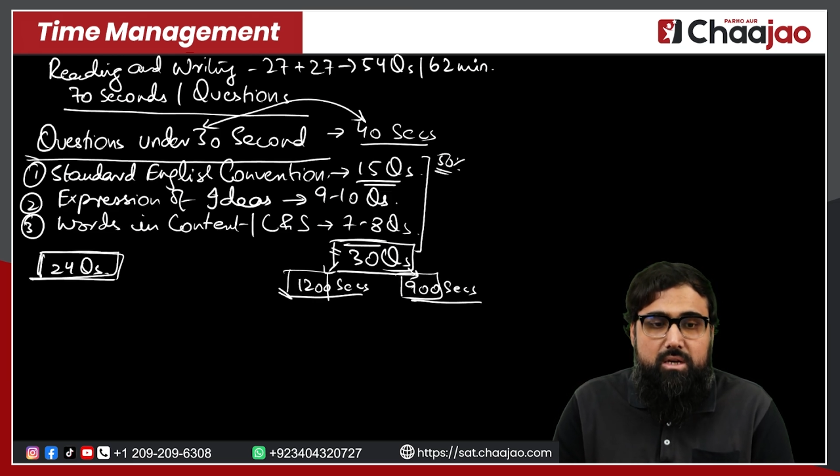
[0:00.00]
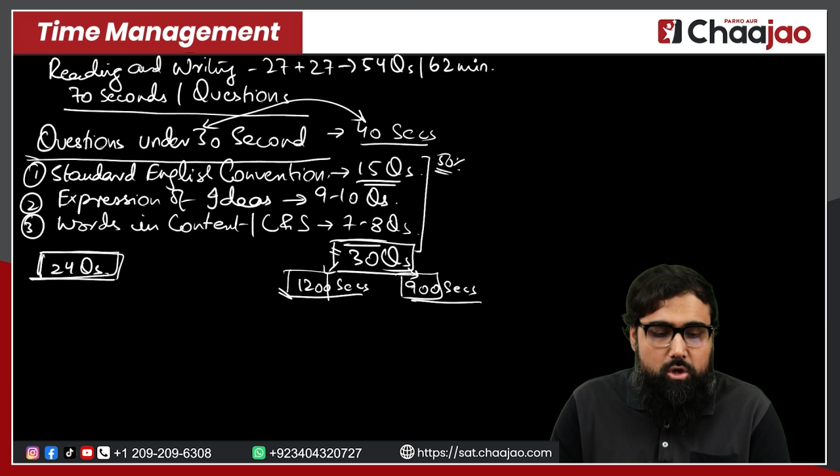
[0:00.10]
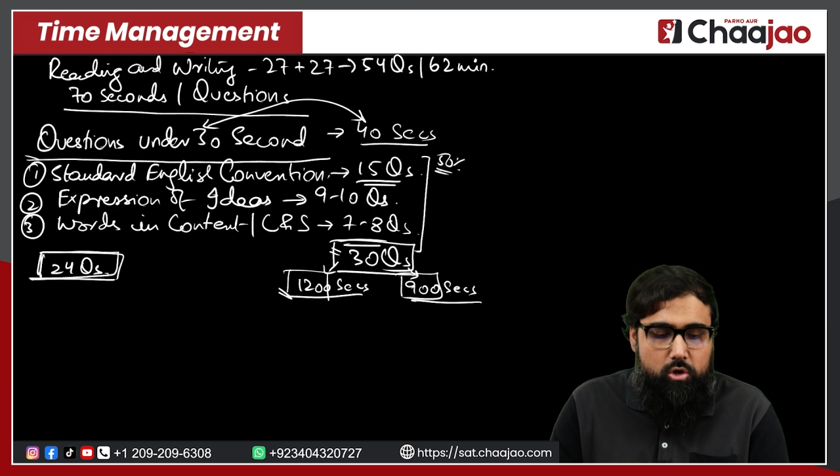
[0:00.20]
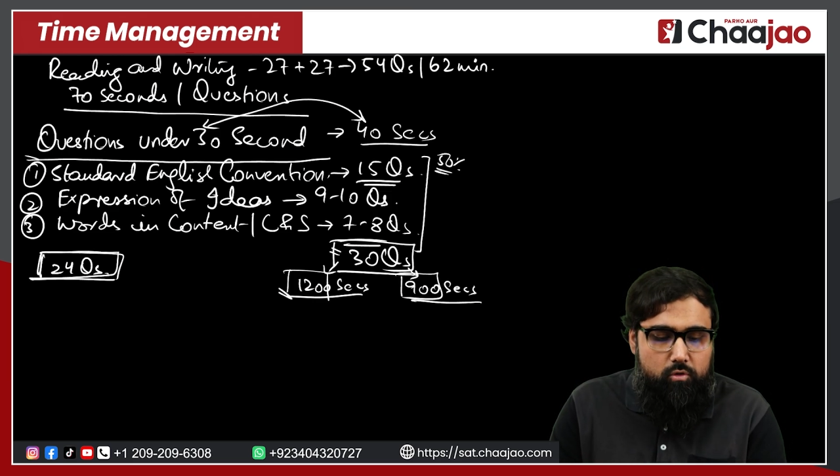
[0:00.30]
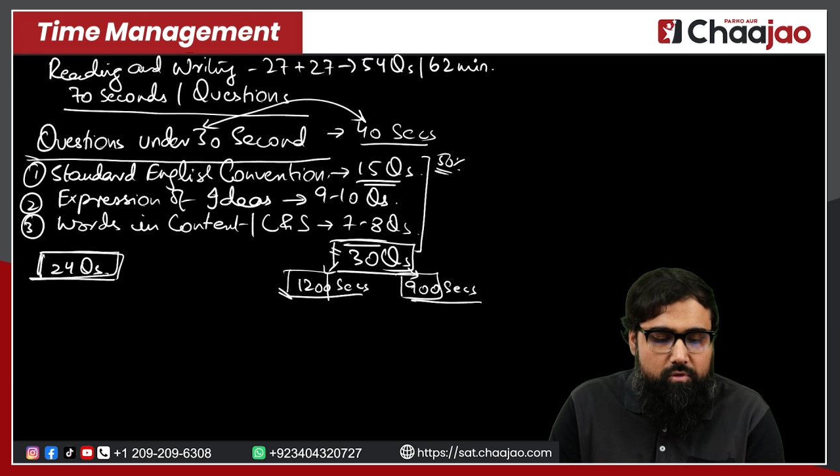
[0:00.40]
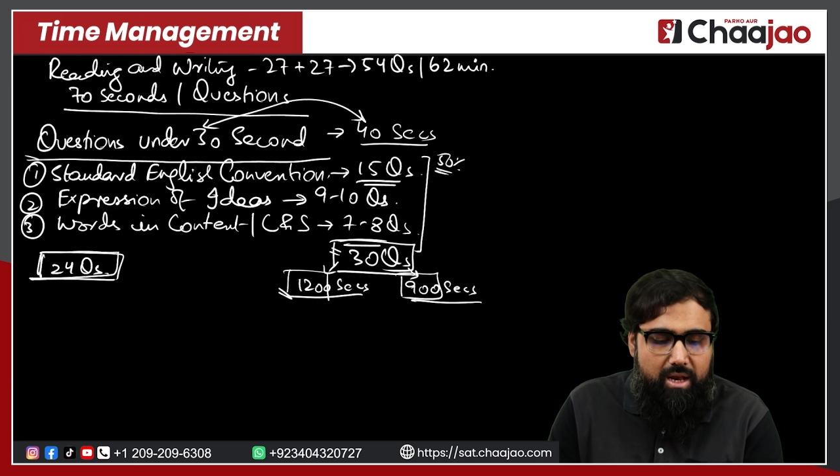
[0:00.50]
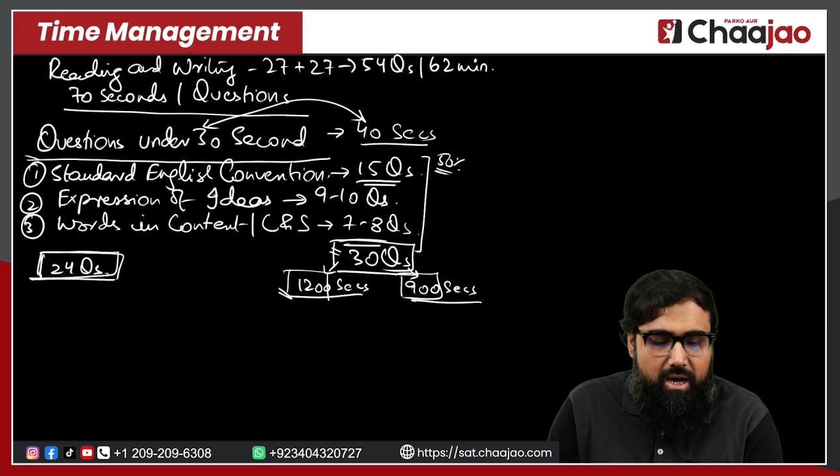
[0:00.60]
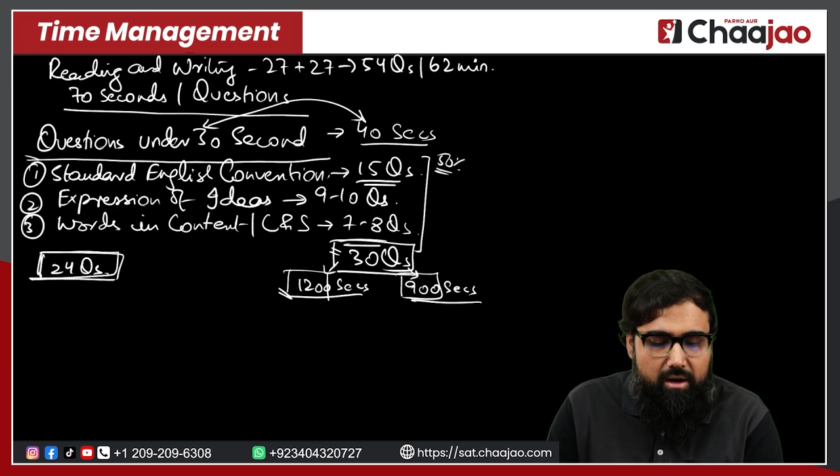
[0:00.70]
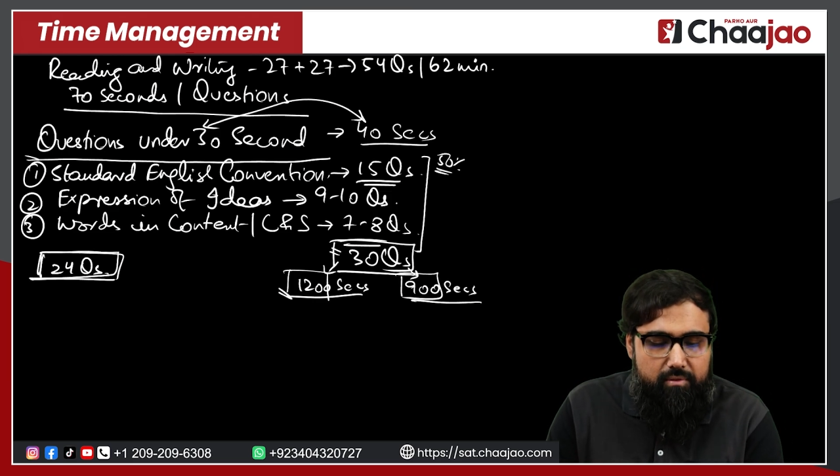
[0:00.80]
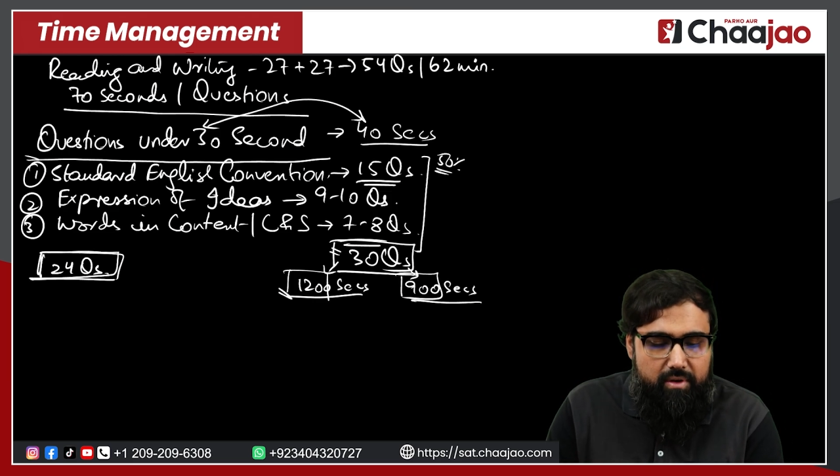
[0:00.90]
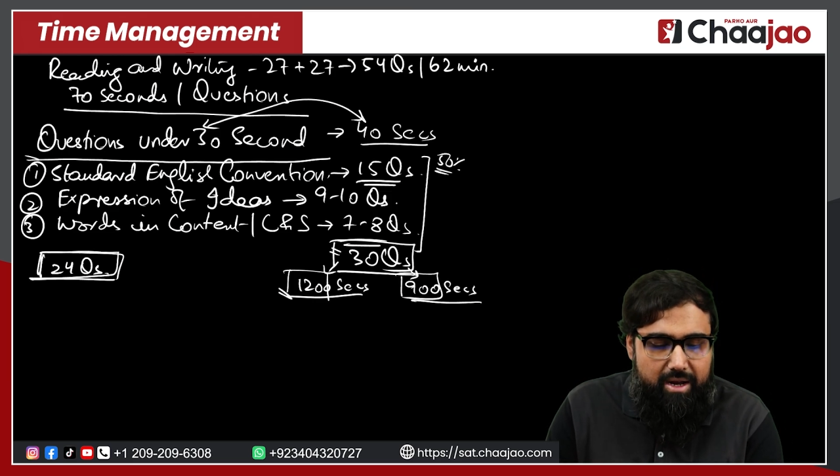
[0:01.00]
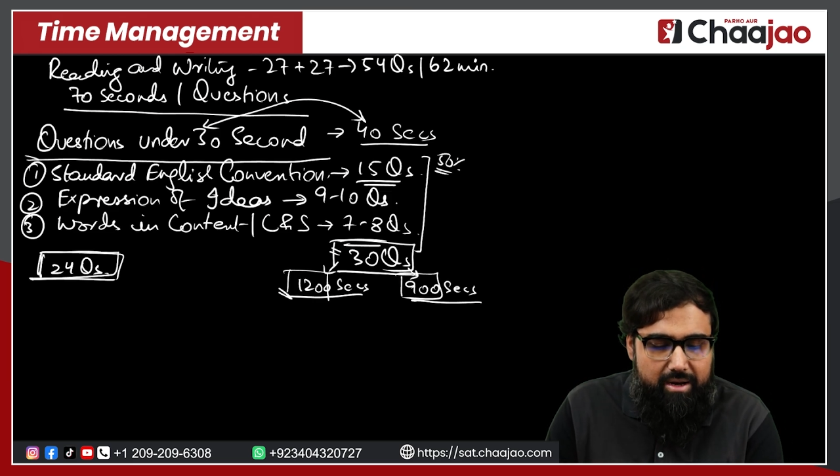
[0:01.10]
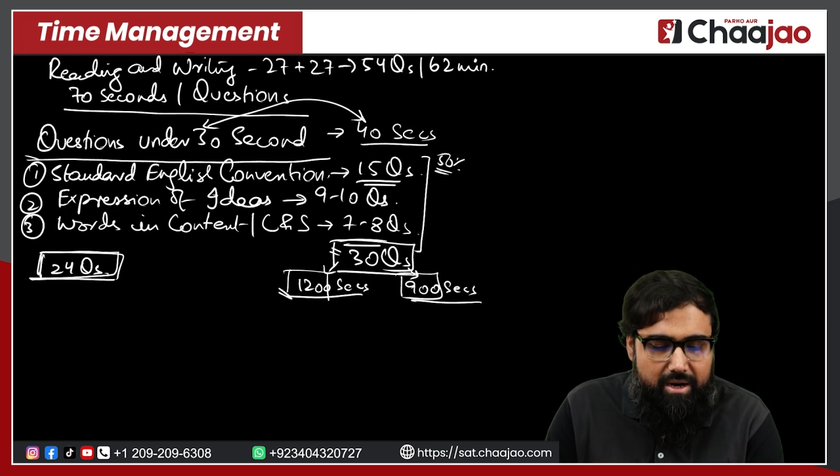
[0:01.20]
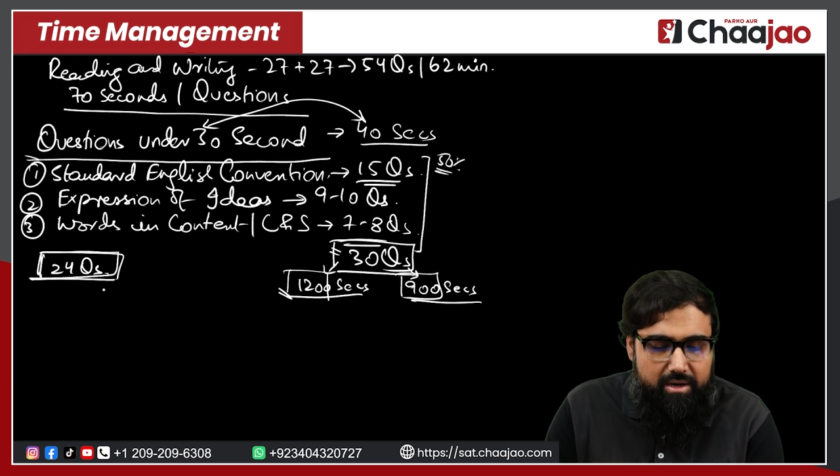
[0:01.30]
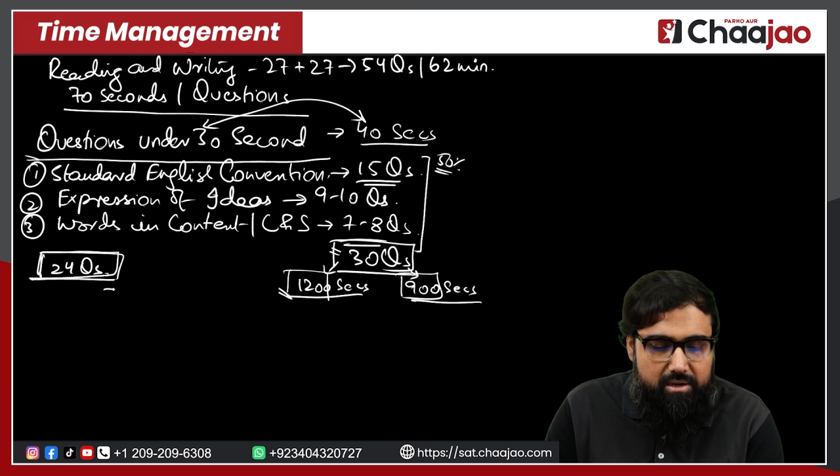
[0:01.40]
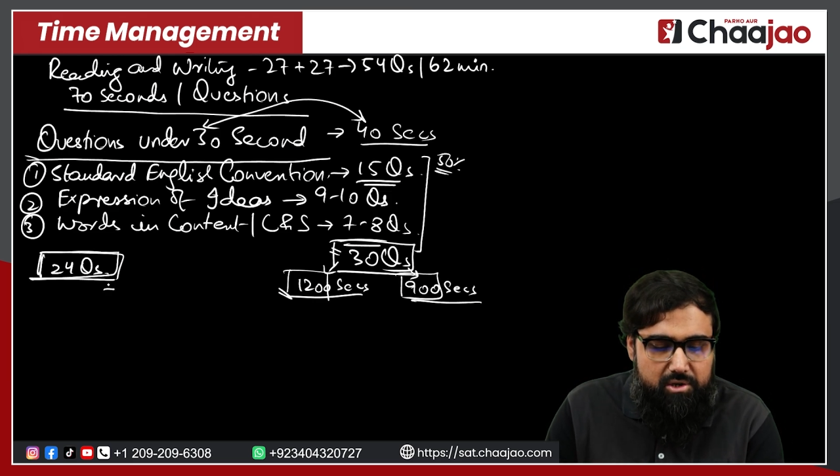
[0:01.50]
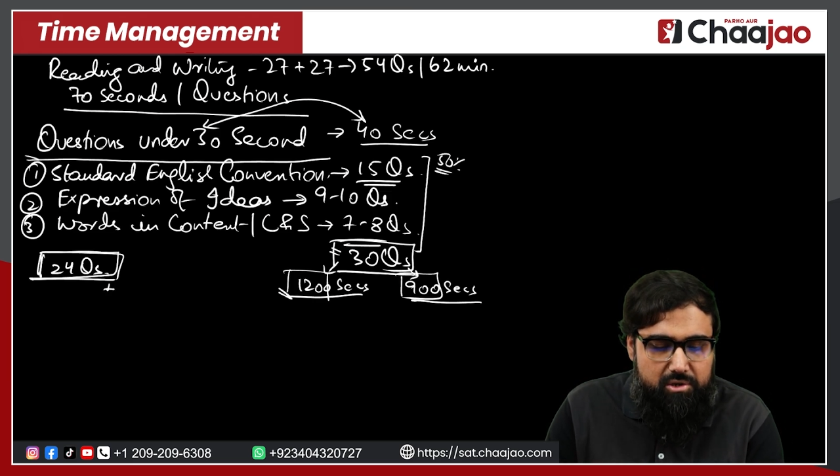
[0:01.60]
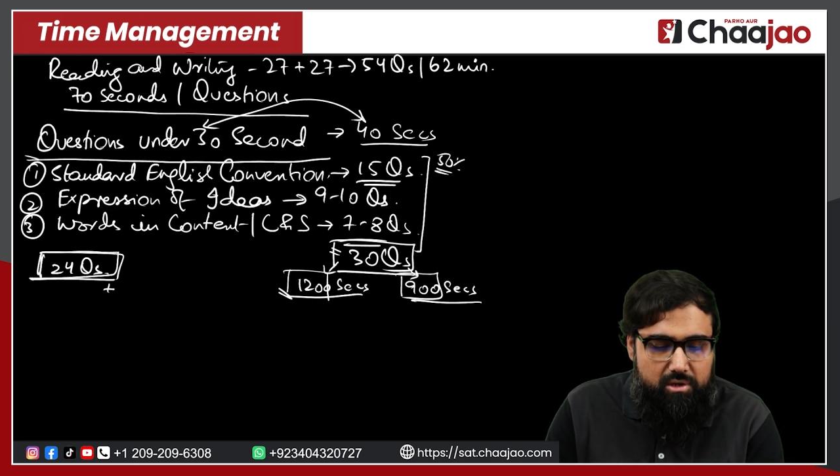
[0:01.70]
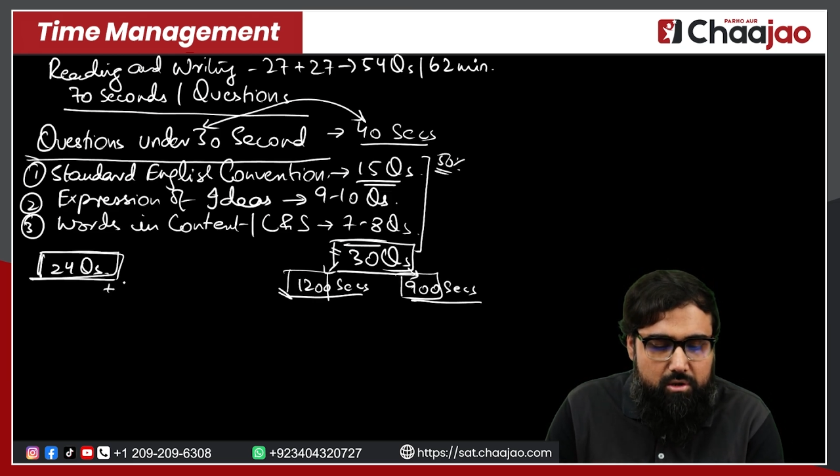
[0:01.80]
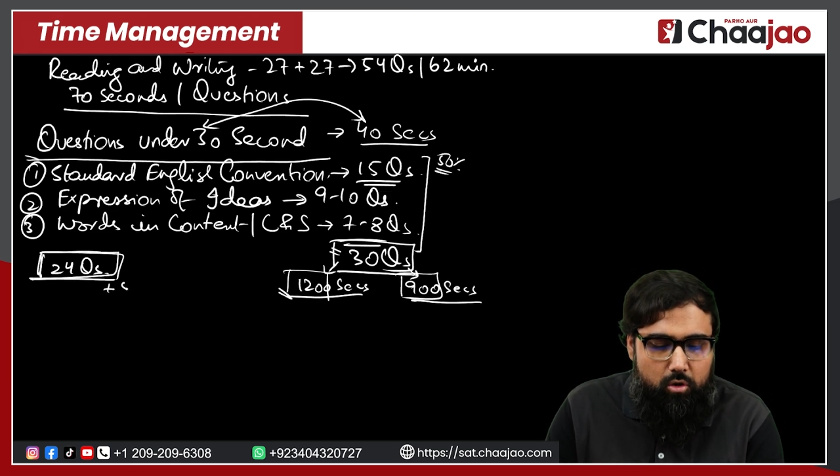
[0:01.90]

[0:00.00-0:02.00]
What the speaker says: you will have an addition